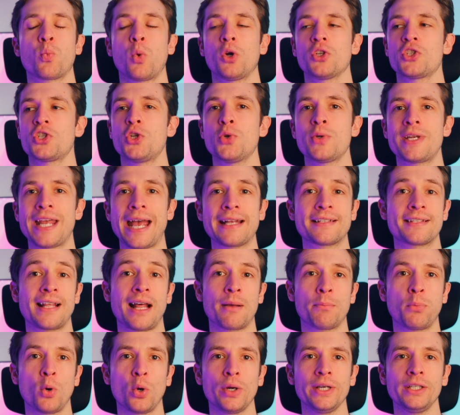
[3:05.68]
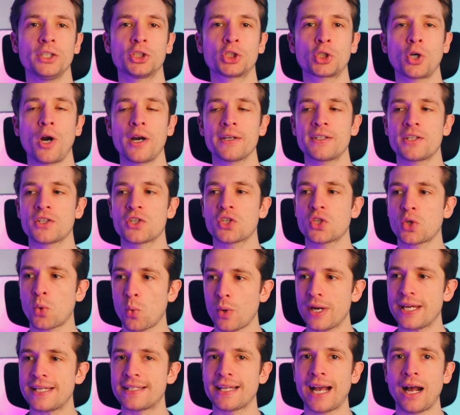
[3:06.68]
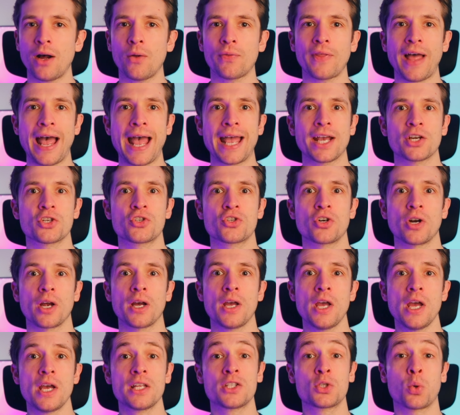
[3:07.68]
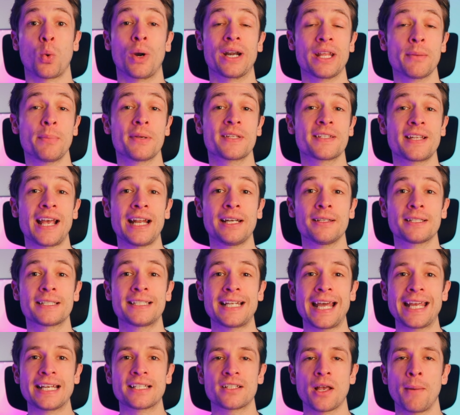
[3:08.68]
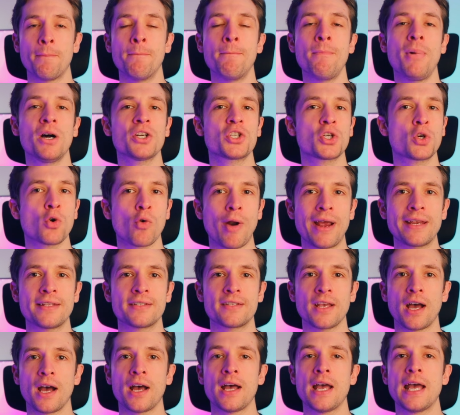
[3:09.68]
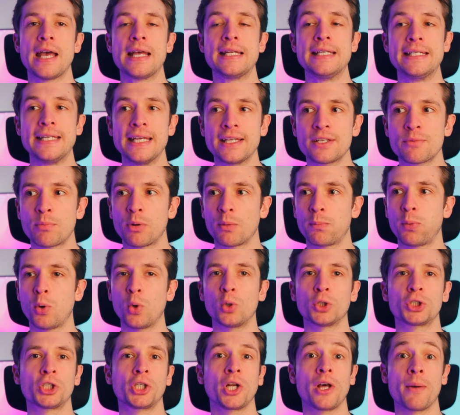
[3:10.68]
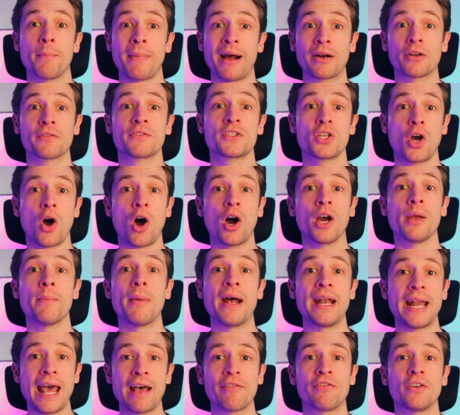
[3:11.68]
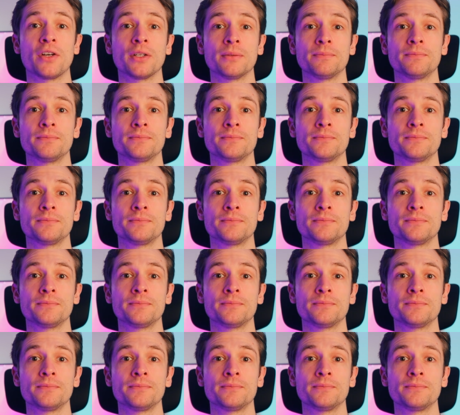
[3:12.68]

once you get to that point, trying to squeeze out that extra 20% takes a much greater disproportionate amount of time and effort.